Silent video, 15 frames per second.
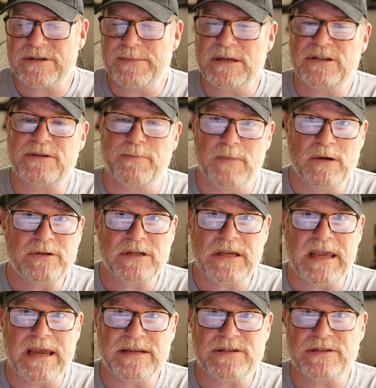I mean, most
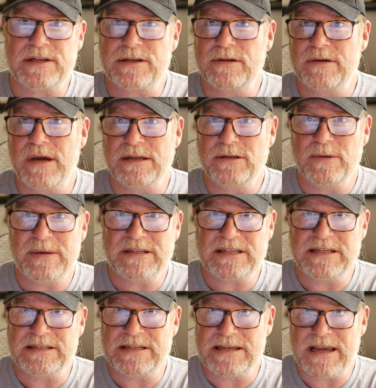cases, like you got
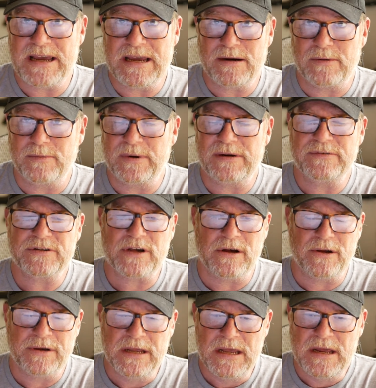USCCA or whatever it's
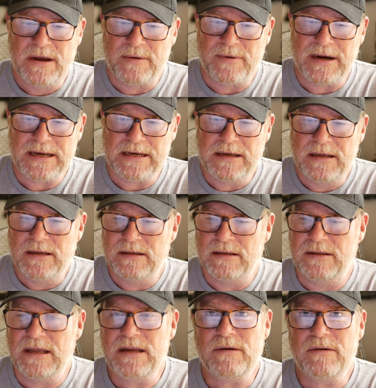called, right?
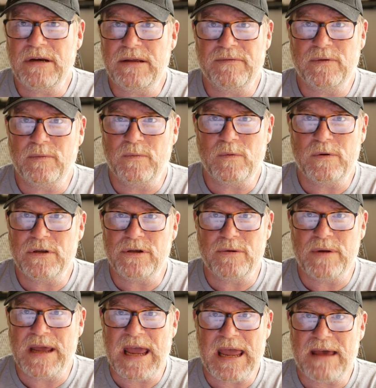They don't even want you
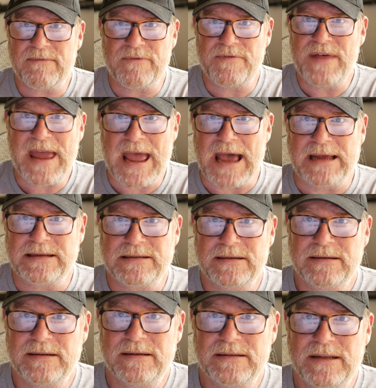to have that.
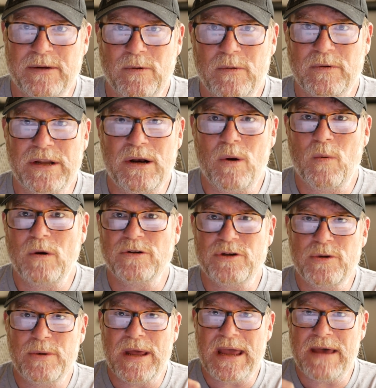They don't want
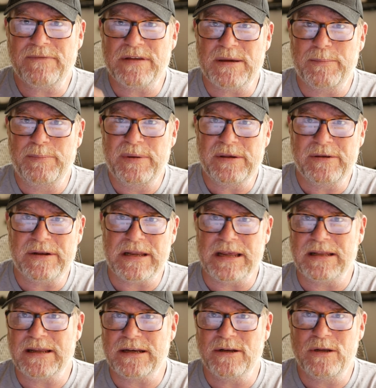you to have the
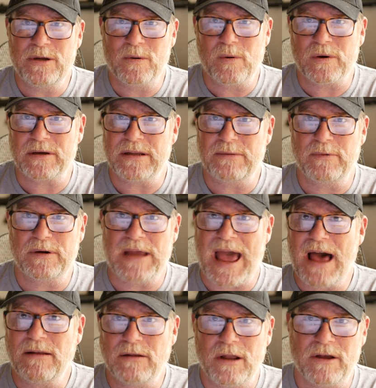ability, like New York. They want to
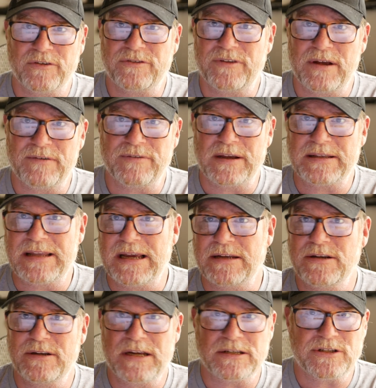outlaw stuff like that.
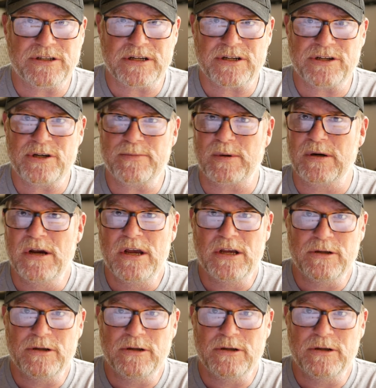You got Chuck Schumer.